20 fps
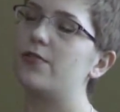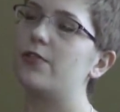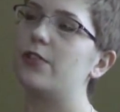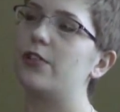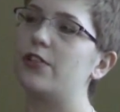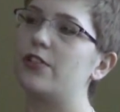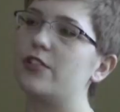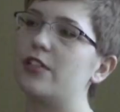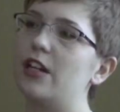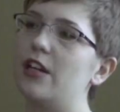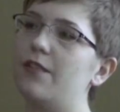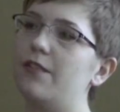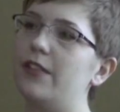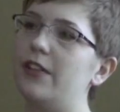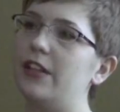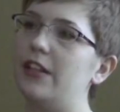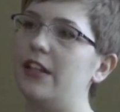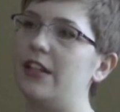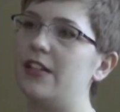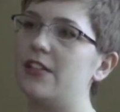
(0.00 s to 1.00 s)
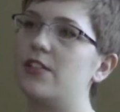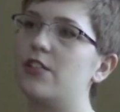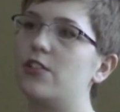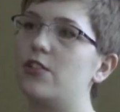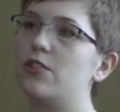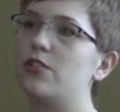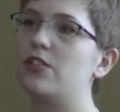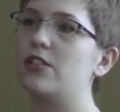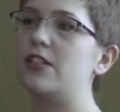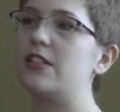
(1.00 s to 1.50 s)
for yourself in an
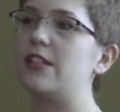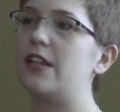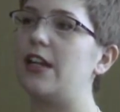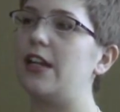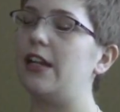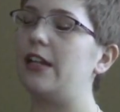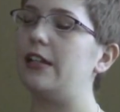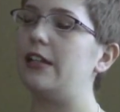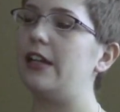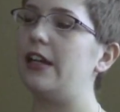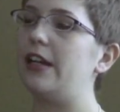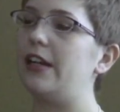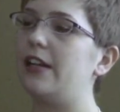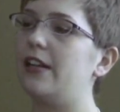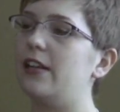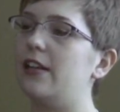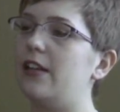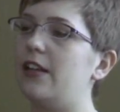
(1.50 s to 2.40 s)
institution setting like